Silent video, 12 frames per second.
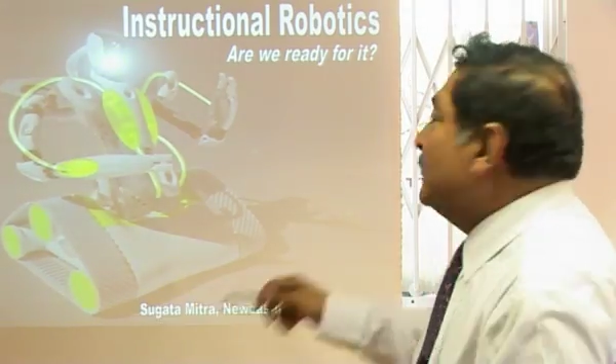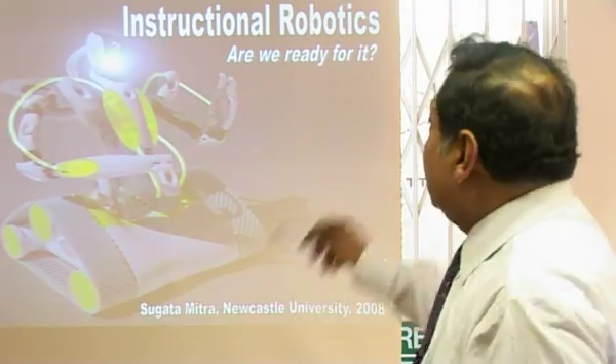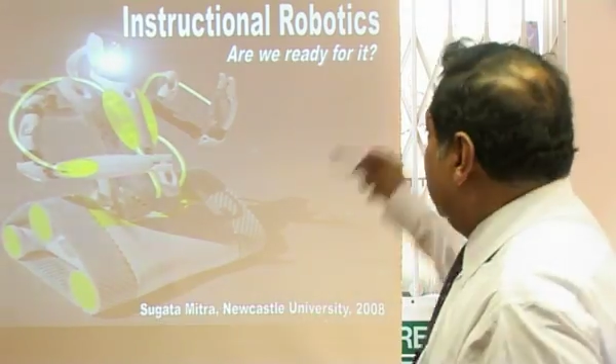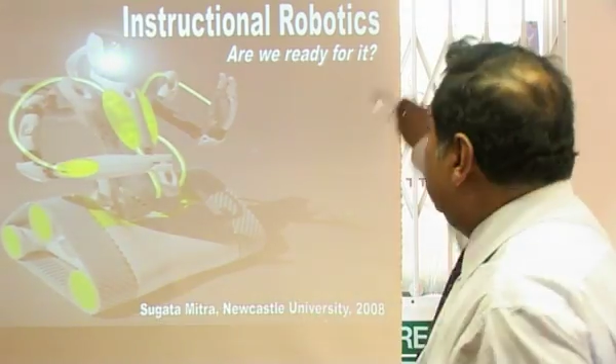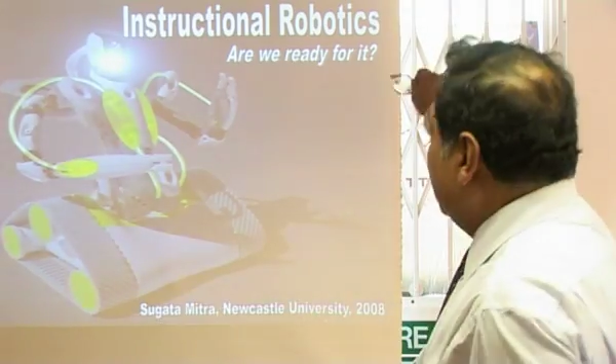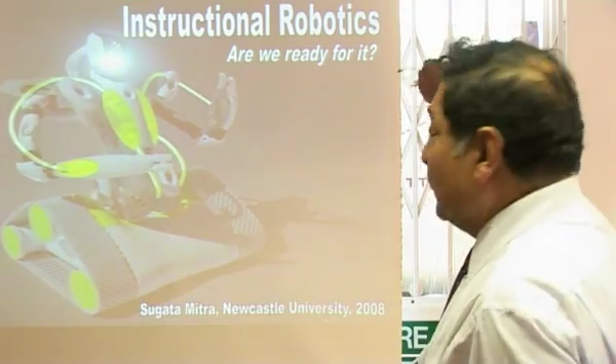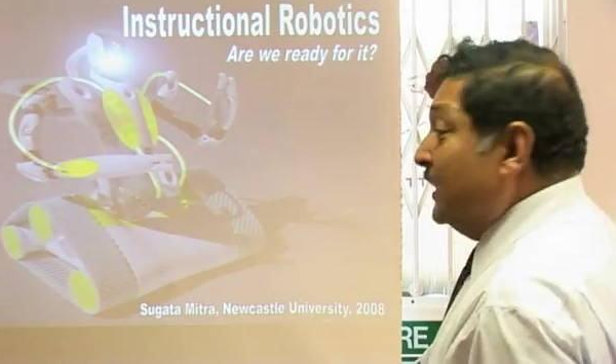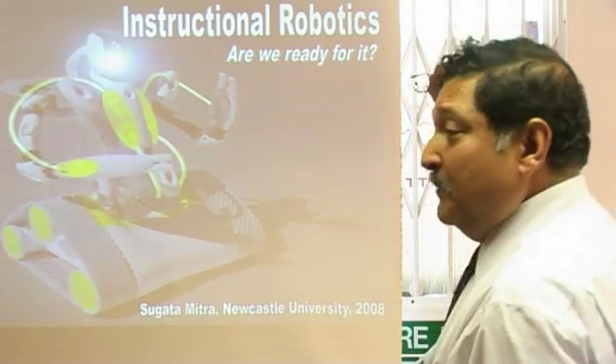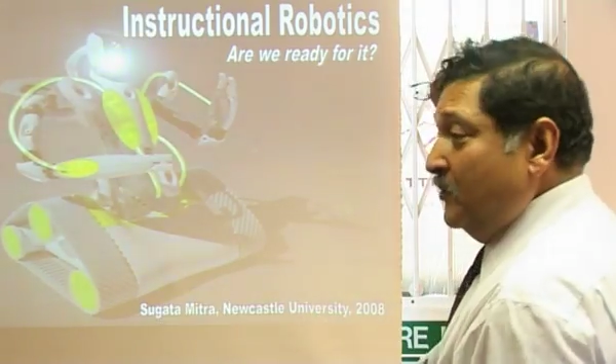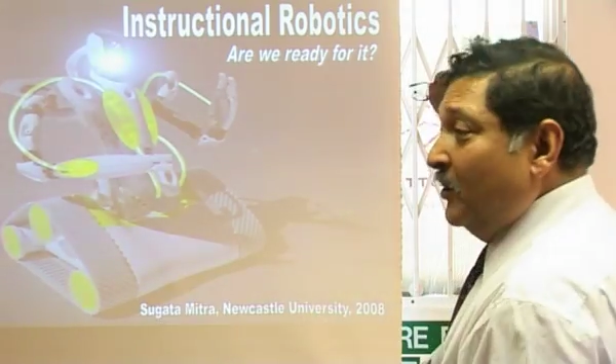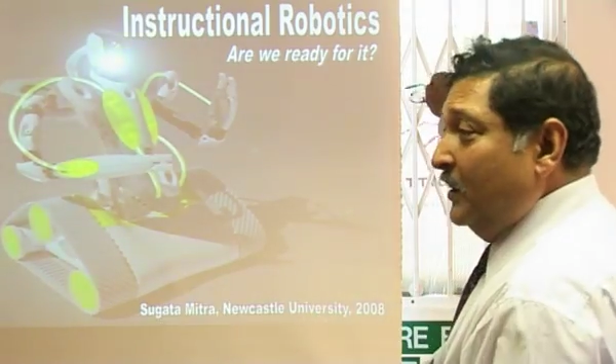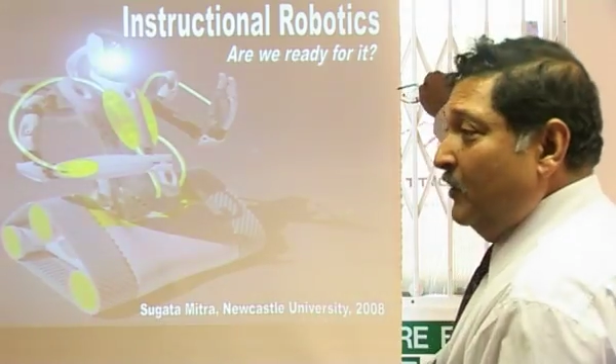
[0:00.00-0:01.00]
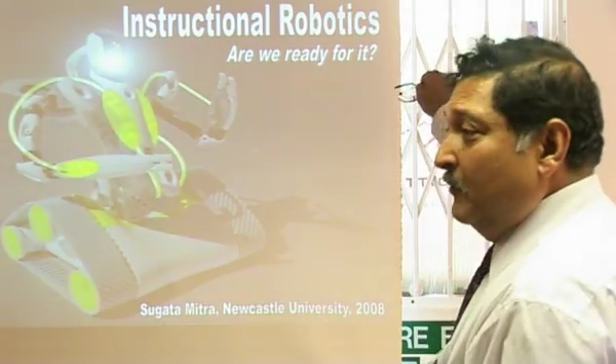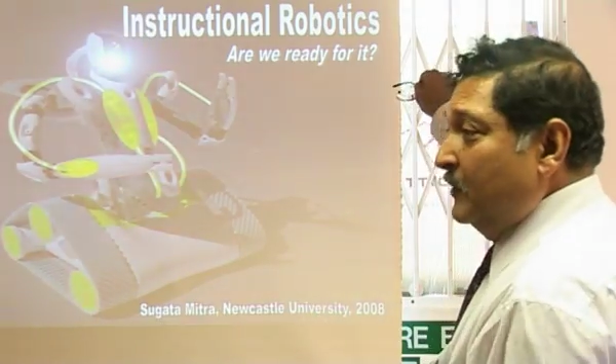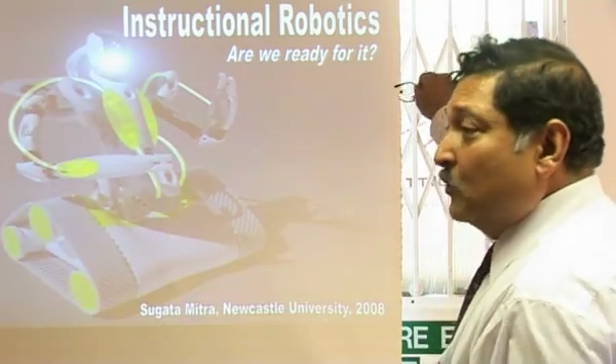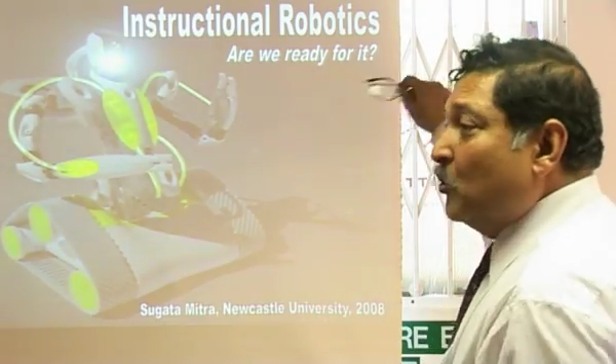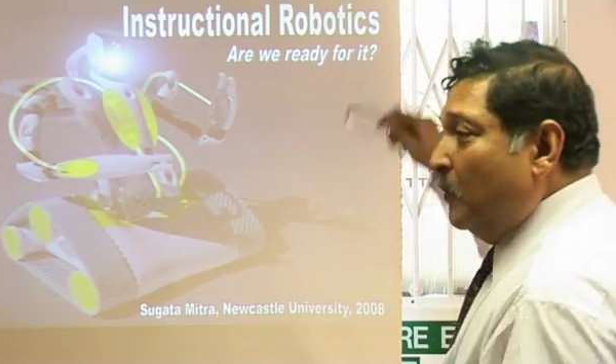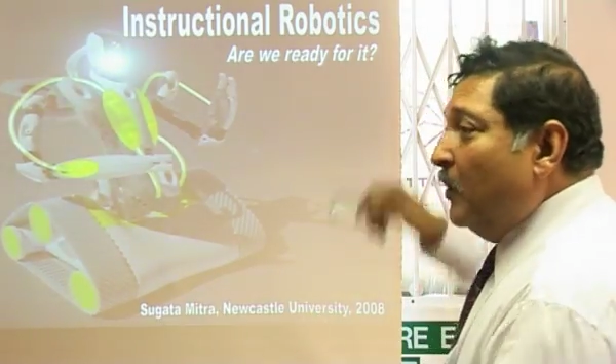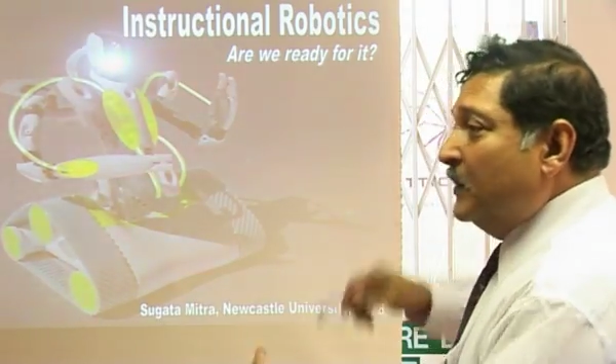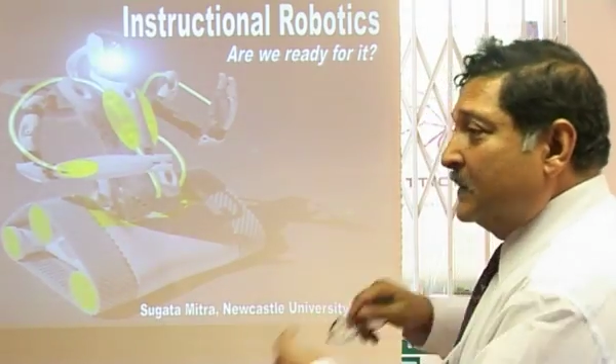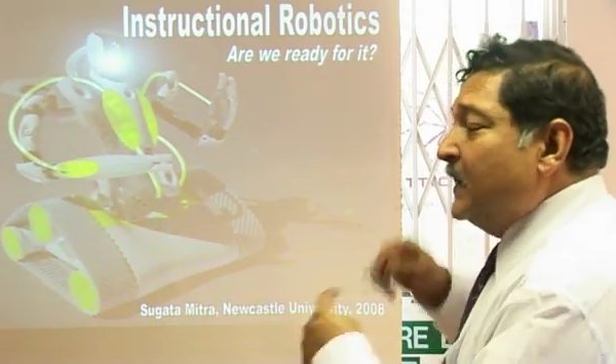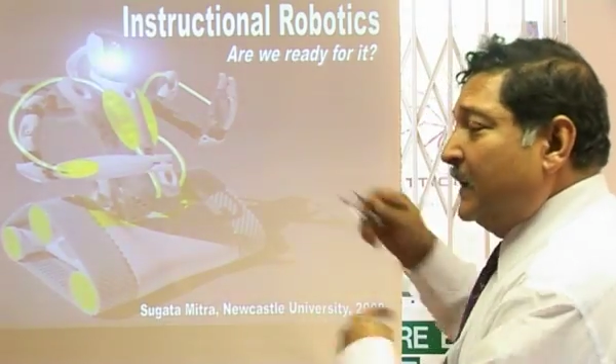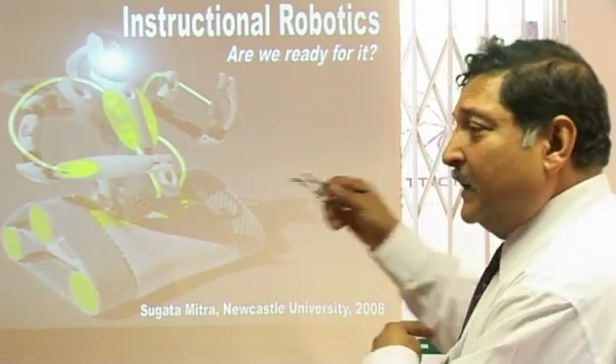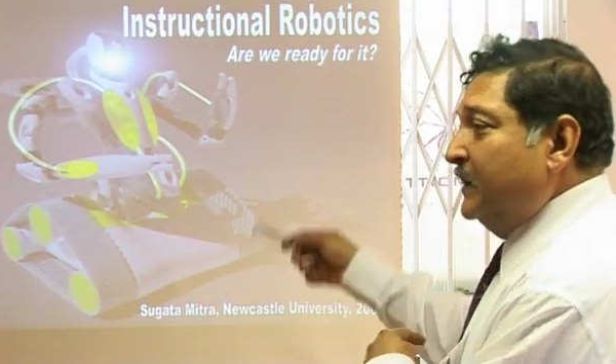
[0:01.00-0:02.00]
But here what I'm talking about, robots
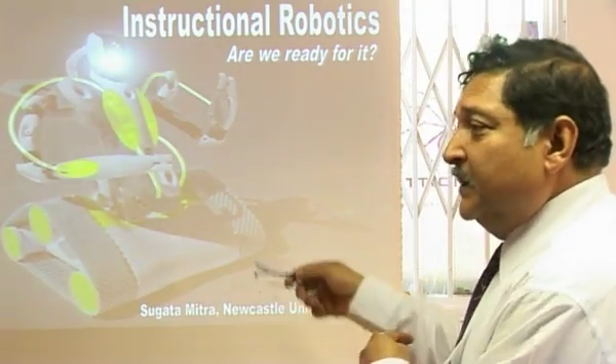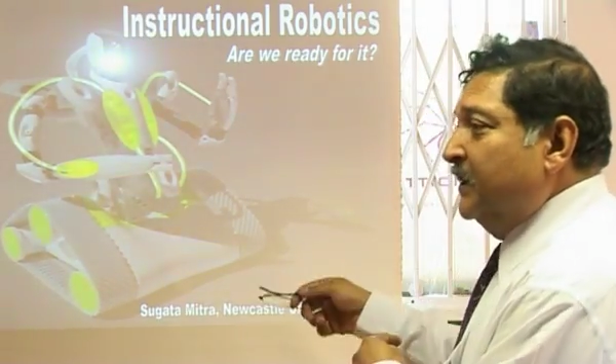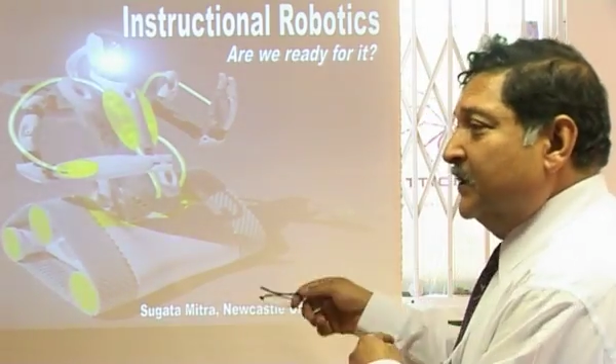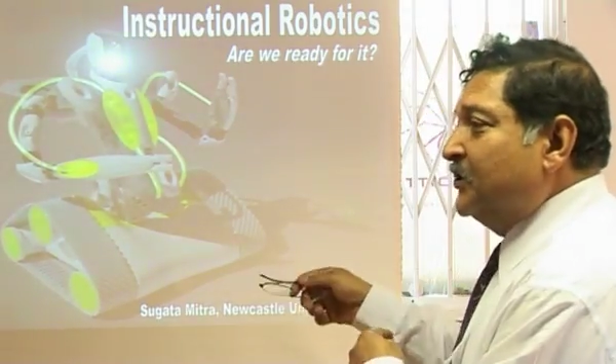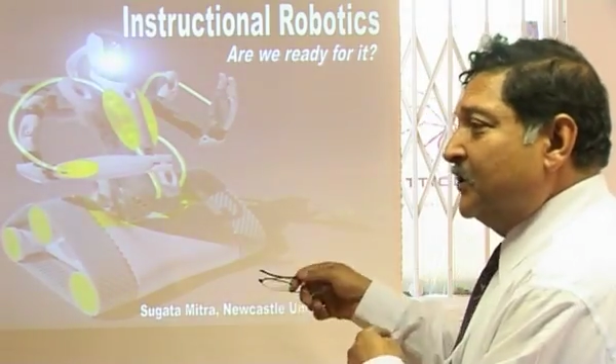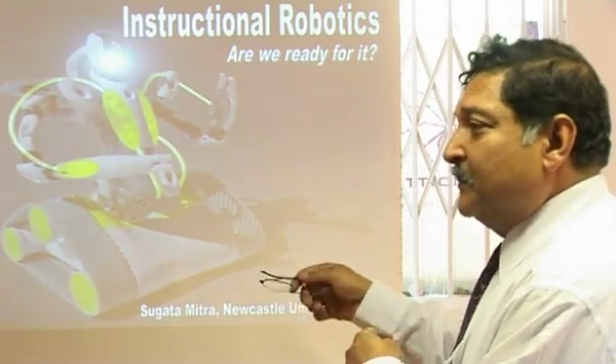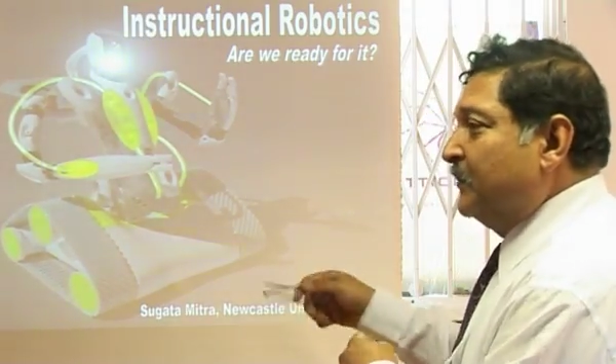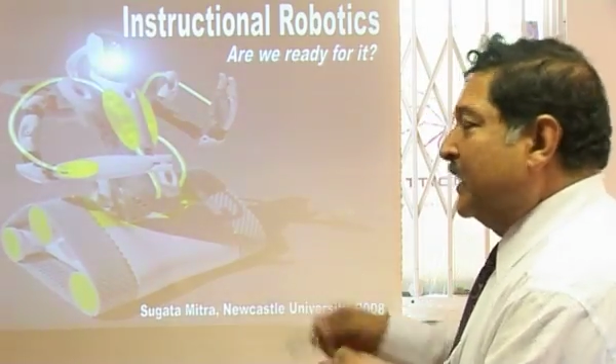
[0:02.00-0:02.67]
that can teach,